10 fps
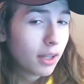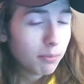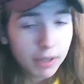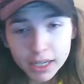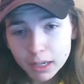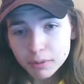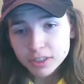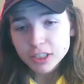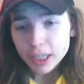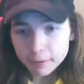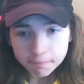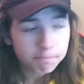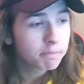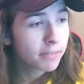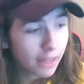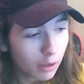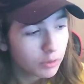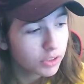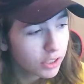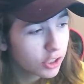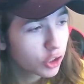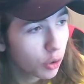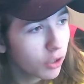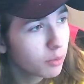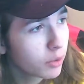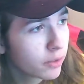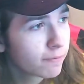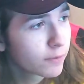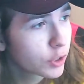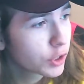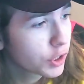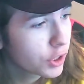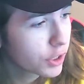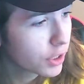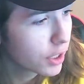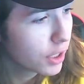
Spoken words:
Man, I must say, that was enjoyable, for sure.